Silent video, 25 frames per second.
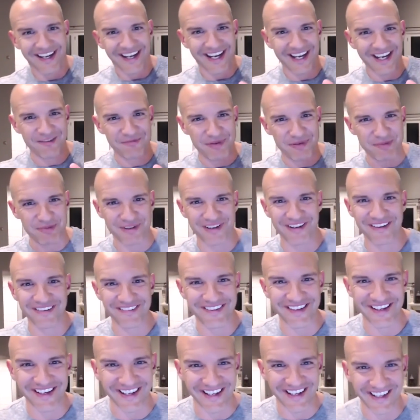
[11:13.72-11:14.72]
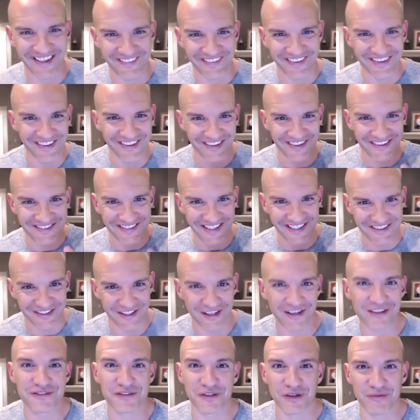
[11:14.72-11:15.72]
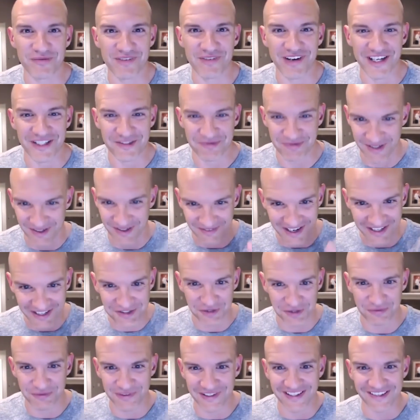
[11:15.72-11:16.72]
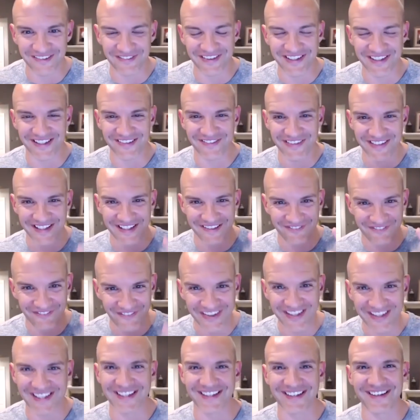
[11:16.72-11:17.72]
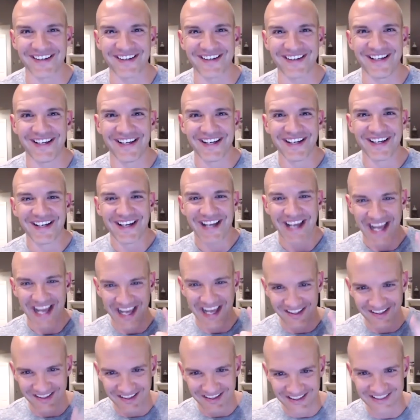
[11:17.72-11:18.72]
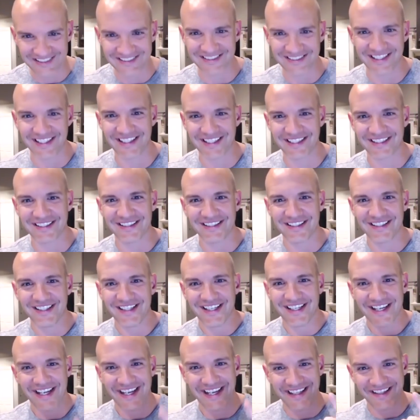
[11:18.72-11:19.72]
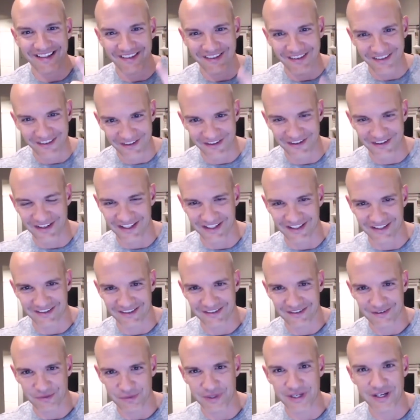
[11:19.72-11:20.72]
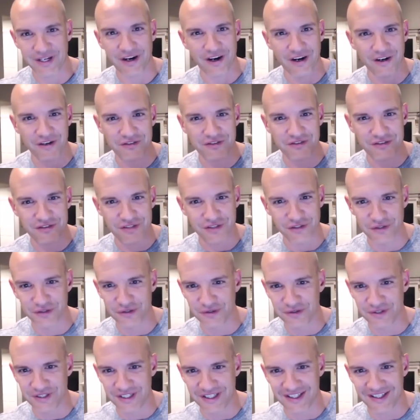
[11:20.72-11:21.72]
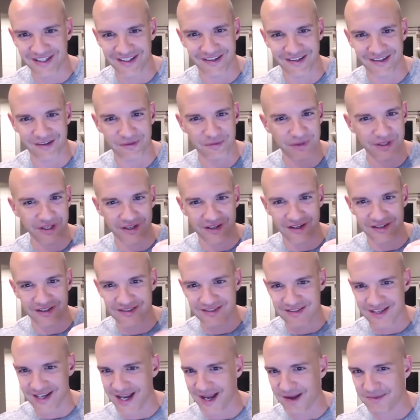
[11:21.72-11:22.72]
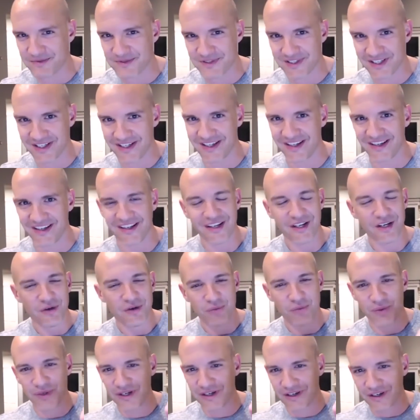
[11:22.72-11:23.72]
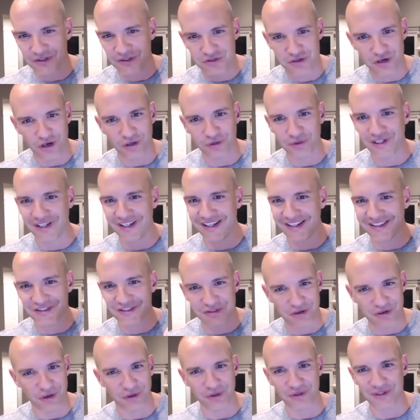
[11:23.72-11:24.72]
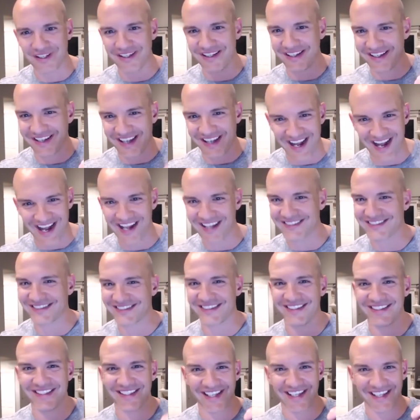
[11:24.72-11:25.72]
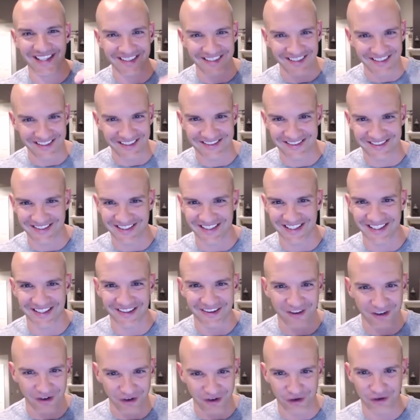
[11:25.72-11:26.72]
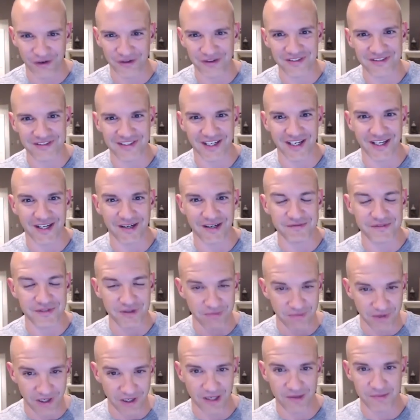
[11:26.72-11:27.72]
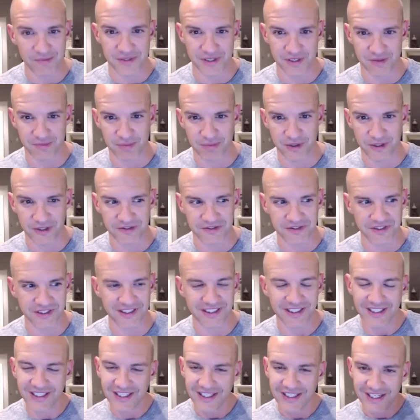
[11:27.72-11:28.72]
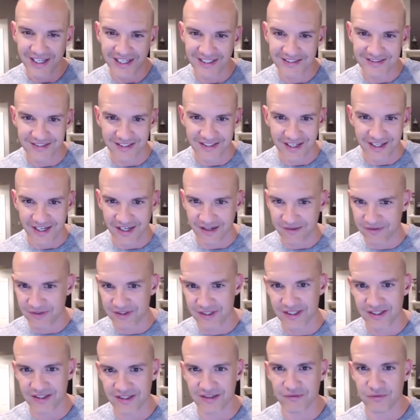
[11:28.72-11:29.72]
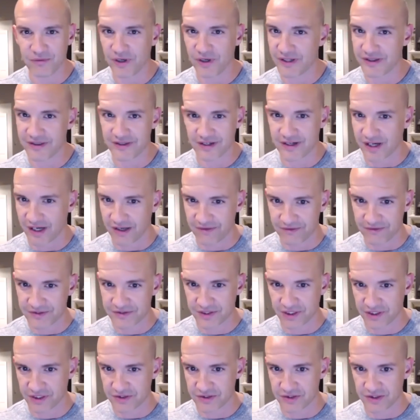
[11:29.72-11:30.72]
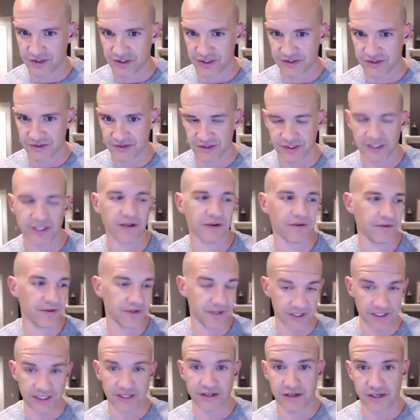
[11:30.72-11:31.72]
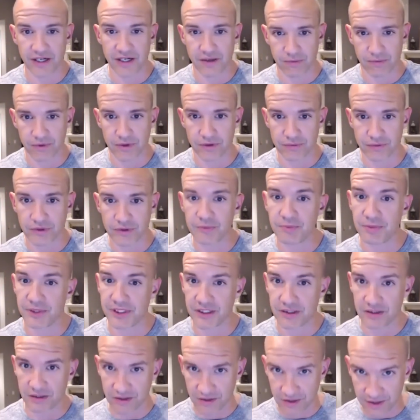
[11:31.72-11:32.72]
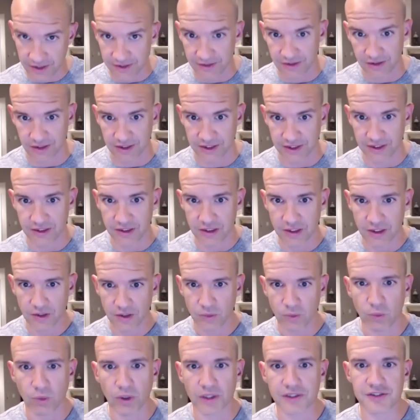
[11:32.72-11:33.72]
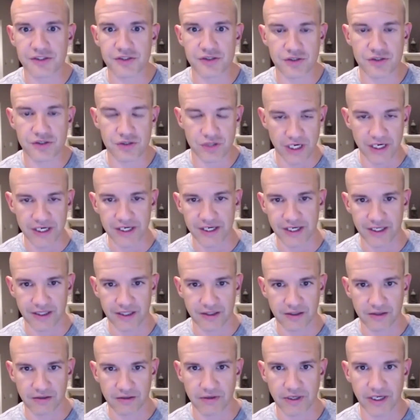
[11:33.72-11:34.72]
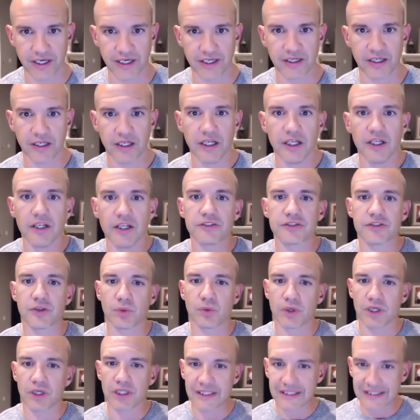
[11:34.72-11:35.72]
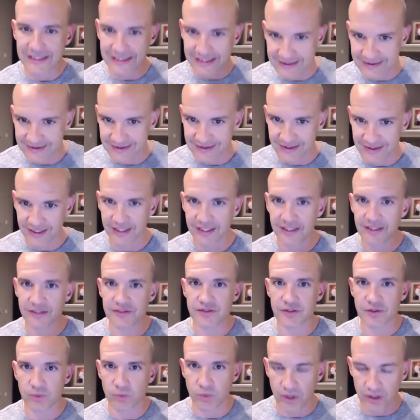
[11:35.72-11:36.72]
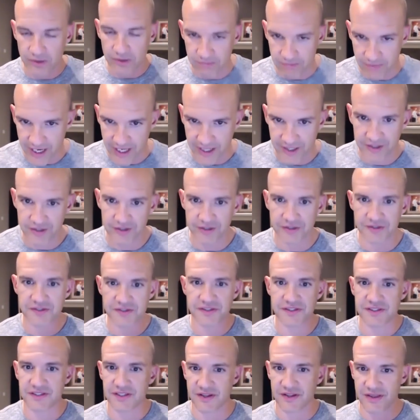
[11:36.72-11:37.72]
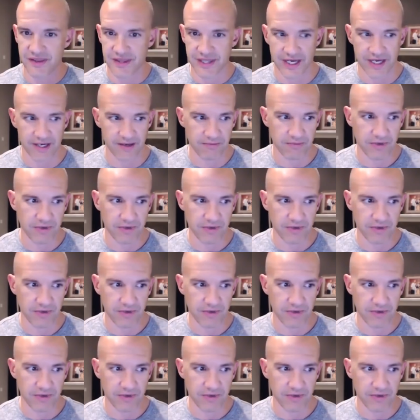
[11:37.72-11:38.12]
and people don't think I ever do because I talk so much, but I'm actually really, really, really, really good at listening and learning. We are tuned in, we are tapped in, we are trolling and scrolling and asking and listening all the time to moms in person and to everything what the conversation is, you know, the internet word would be literally what's trending, right? So we're listening to what matters to them.